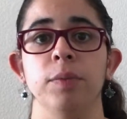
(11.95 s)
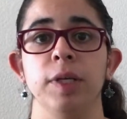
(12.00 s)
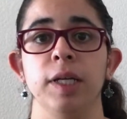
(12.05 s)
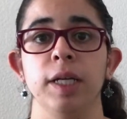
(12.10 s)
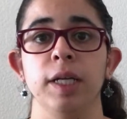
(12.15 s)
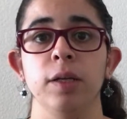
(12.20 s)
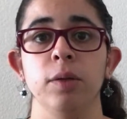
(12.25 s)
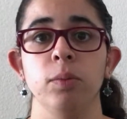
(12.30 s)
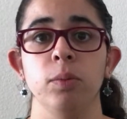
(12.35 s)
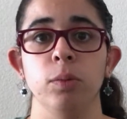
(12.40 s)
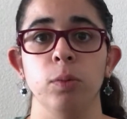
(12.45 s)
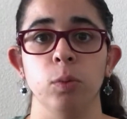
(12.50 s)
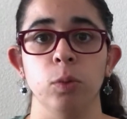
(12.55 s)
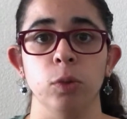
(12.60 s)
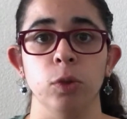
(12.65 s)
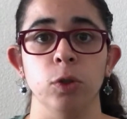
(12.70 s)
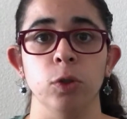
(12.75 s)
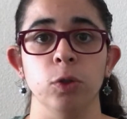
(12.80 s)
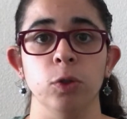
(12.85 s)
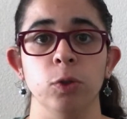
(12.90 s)
It
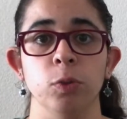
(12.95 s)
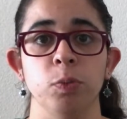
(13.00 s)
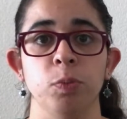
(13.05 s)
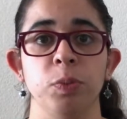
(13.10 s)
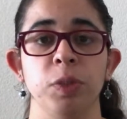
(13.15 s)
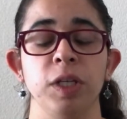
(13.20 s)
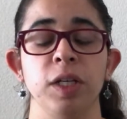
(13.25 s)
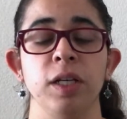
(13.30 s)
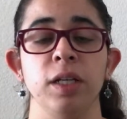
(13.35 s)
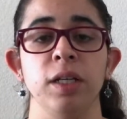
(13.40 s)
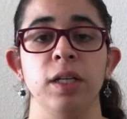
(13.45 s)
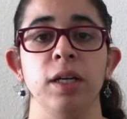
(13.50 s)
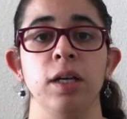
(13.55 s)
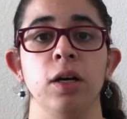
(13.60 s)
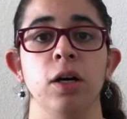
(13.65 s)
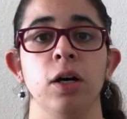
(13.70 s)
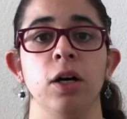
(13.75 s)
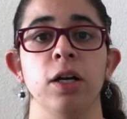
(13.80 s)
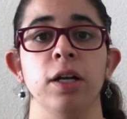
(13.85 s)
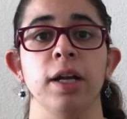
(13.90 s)
will be
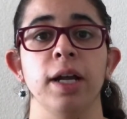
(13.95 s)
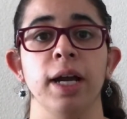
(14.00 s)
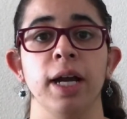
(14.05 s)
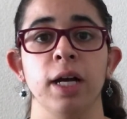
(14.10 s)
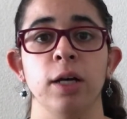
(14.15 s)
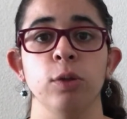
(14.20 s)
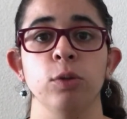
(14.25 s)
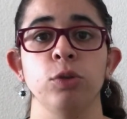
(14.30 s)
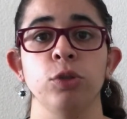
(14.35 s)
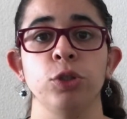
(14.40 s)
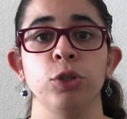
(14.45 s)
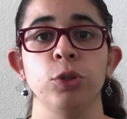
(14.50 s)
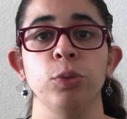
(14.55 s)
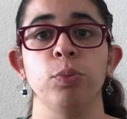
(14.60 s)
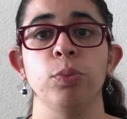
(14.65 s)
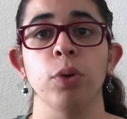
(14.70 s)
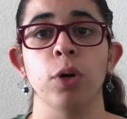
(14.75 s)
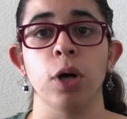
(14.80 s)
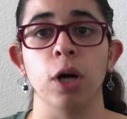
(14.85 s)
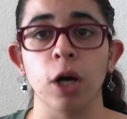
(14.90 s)
on how to
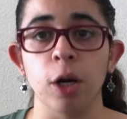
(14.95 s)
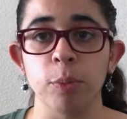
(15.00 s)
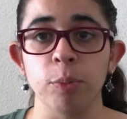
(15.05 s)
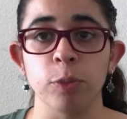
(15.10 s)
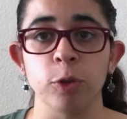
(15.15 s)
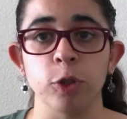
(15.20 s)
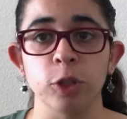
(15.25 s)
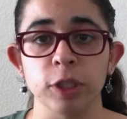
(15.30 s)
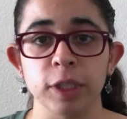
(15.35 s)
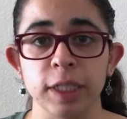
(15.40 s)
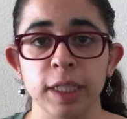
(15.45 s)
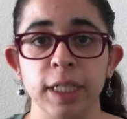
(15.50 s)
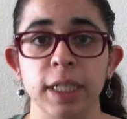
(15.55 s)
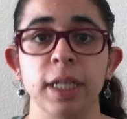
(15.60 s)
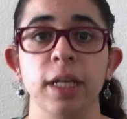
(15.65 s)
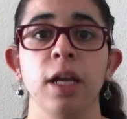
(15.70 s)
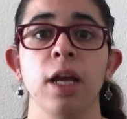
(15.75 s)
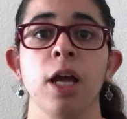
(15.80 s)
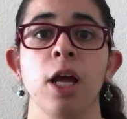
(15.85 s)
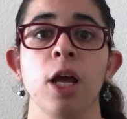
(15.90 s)

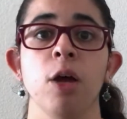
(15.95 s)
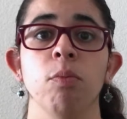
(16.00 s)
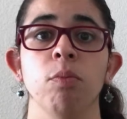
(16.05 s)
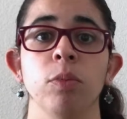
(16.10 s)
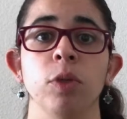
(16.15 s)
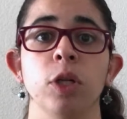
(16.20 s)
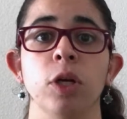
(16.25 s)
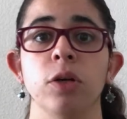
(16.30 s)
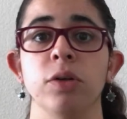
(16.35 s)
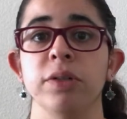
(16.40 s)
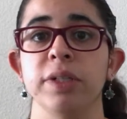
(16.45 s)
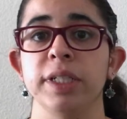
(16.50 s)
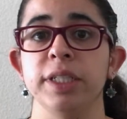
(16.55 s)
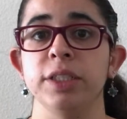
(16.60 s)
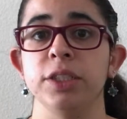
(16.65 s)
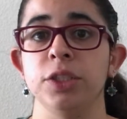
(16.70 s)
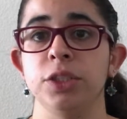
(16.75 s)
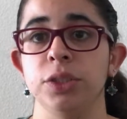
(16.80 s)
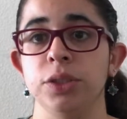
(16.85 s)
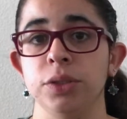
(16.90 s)
properly blow
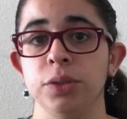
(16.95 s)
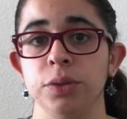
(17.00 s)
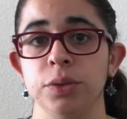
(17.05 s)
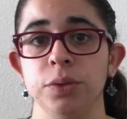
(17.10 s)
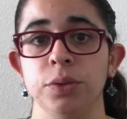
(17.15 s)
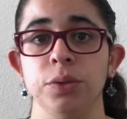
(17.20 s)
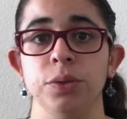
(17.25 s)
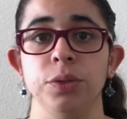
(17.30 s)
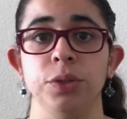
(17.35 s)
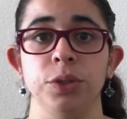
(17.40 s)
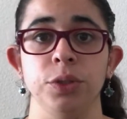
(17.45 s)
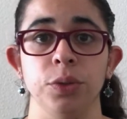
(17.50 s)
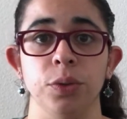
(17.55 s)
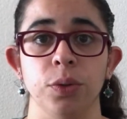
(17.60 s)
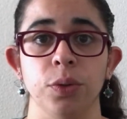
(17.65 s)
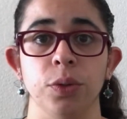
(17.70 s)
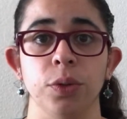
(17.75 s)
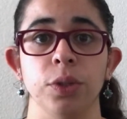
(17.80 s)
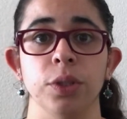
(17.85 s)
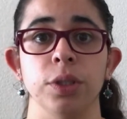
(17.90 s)
into
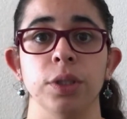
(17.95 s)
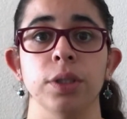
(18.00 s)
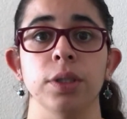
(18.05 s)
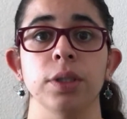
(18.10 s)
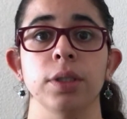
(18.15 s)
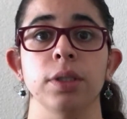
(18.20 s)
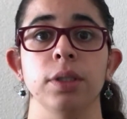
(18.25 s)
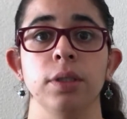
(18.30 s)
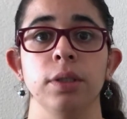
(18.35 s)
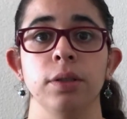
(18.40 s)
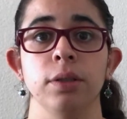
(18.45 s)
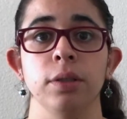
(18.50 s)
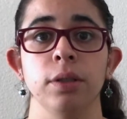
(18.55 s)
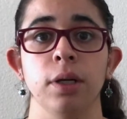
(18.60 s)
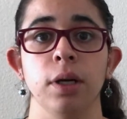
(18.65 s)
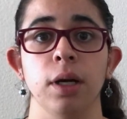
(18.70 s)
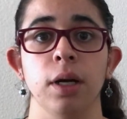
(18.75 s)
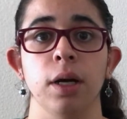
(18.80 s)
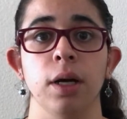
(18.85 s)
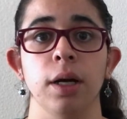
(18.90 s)
your
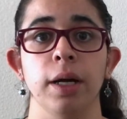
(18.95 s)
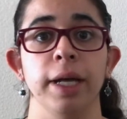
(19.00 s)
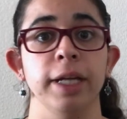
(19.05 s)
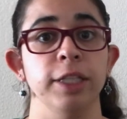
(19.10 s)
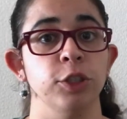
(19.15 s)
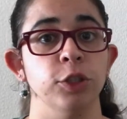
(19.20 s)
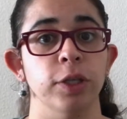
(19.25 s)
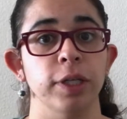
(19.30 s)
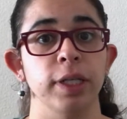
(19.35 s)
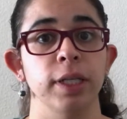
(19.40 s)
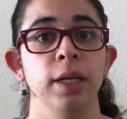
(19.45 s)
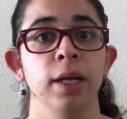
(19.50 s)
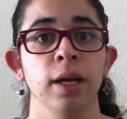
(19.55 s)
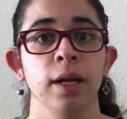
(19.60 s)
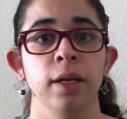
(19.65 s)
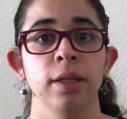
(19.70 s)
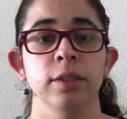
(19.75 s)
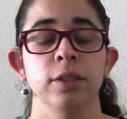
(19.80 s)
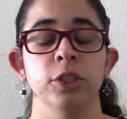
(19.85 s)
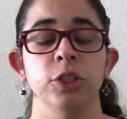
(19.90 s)
head joint.
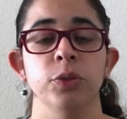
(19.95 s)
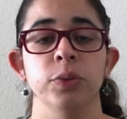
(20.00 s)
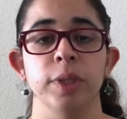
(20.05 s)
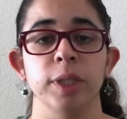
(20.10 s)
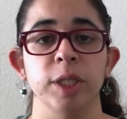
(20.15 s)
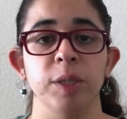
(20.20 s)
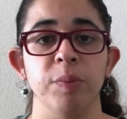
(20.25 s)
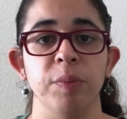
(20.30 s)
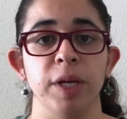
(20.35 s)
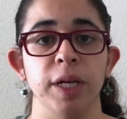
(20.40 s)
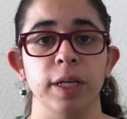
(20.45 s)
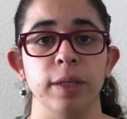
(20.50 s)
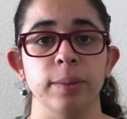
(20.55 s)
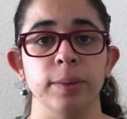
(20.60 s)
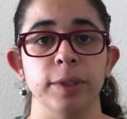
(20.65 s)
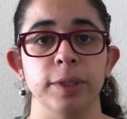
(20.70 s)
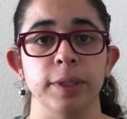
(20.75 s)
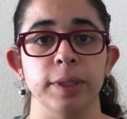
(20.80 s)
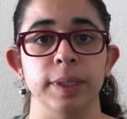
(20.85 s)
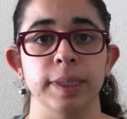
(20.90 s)
This way you can make a
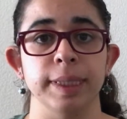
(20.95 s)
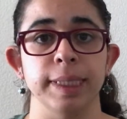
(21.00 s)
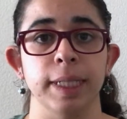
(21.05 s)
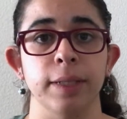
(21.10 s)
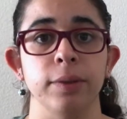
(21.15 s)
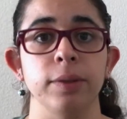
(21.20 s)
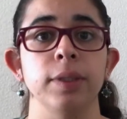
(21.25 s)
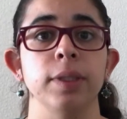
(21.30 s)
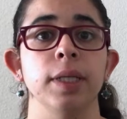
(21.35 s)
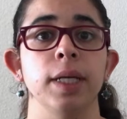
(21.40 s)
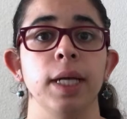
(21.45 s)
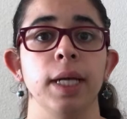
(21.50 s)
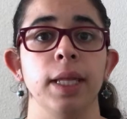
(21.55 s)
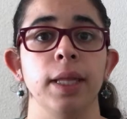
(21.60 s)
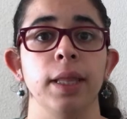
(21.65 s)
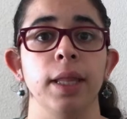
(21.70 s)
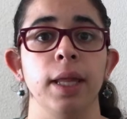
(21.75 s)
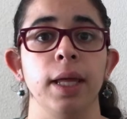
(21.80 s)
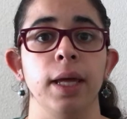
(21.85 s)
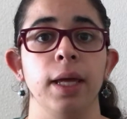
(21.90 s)
really good sound,
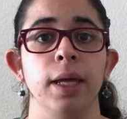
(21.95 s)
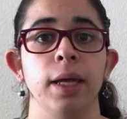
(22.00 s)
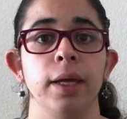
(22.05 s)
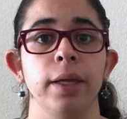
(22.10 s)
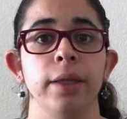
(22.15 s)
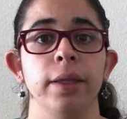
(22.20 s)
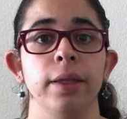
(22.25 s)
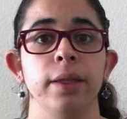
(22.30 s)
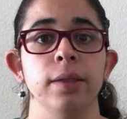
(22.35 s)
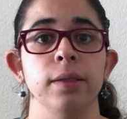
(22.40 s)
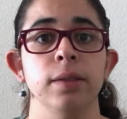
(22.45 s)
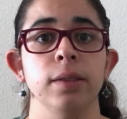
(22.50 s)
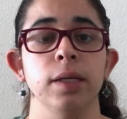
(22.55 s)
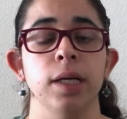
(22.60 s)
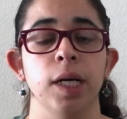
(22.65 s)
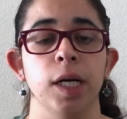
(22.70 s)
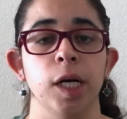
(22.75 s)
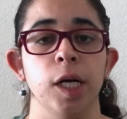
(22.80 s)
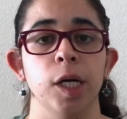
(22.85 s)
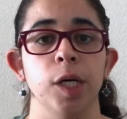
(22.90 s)
and then
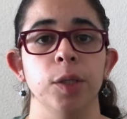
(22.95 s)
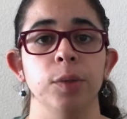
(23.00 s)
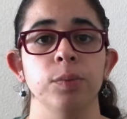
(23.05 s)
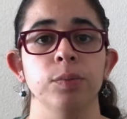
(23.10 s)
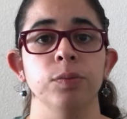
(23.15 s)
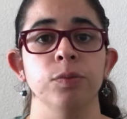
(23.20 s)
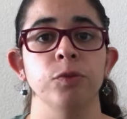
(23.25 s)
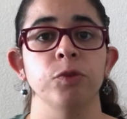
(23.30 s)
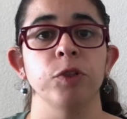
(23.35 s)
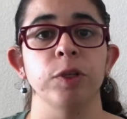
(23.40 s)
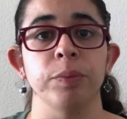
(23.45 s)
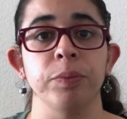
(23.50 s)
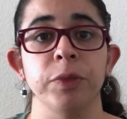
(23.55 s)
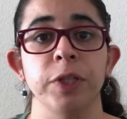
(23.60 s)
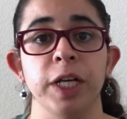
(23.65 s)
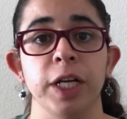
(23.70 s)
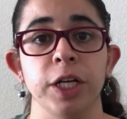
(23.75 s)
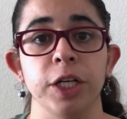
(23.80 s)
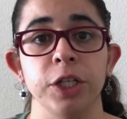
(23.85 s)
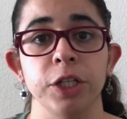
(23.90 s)
from
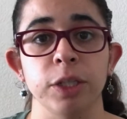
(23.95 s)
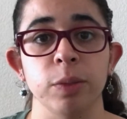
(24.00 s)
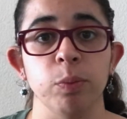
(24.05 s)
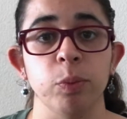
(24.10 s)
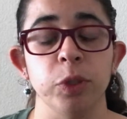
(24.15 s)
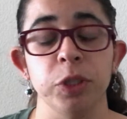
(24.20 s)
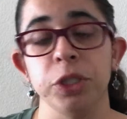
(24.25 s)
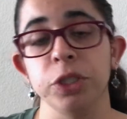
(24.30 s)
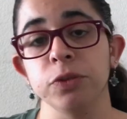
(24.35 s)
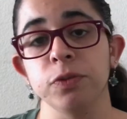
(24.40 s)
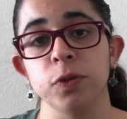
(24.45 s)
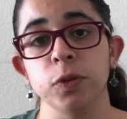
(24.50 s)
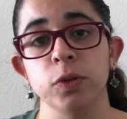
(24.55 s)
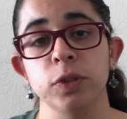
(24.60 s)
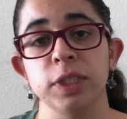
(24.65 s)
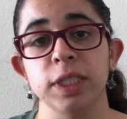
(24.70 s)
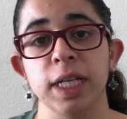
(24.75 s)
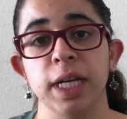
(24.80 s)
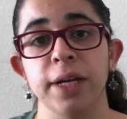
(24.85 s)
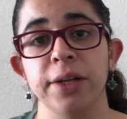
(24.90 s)
there you can put your
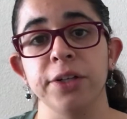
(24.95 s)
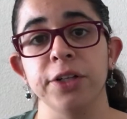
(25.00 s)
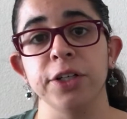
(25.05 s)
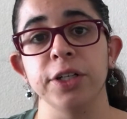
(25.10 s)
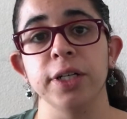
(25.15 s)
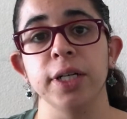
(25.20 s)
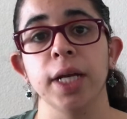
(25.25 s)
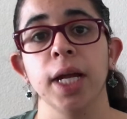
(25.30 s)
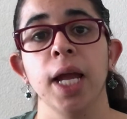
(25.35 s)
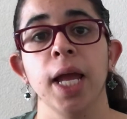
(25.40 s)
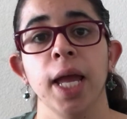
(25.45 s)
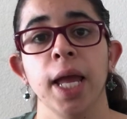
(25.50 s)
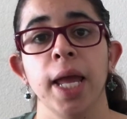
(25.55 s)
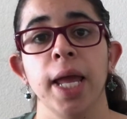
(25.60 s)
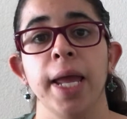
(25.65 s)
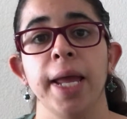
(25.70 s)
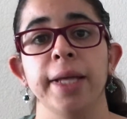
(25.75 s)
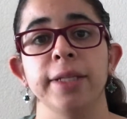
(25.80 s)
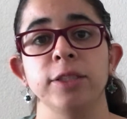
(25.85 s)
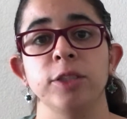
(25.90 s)
flute together
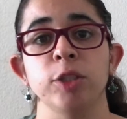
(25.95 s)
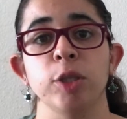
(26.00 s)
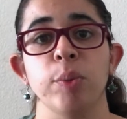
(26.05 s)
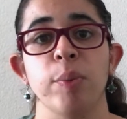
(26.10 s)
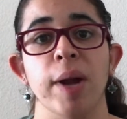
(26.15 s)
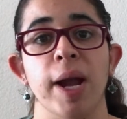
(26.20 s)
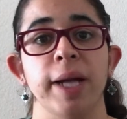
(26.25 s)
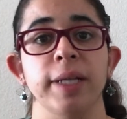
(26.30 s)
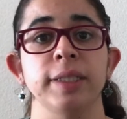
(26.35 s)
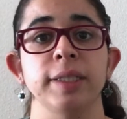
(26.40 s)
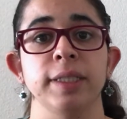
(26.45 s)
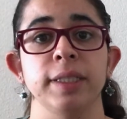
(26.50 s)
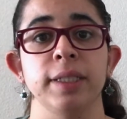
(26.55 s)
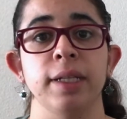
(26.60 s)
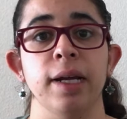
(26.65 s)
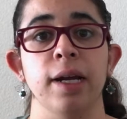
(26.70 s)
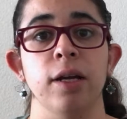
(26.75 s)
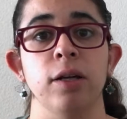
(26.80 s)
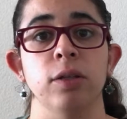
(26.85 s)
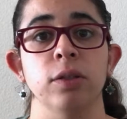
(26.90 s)
and start practicing
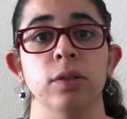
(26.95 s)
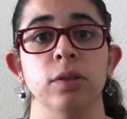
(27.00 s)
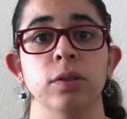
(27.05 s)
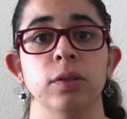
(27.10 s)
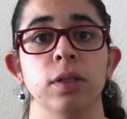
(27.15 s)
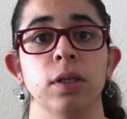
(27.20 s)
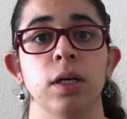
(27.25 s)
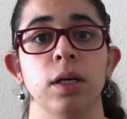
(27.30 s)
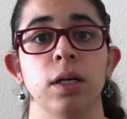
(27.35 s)
how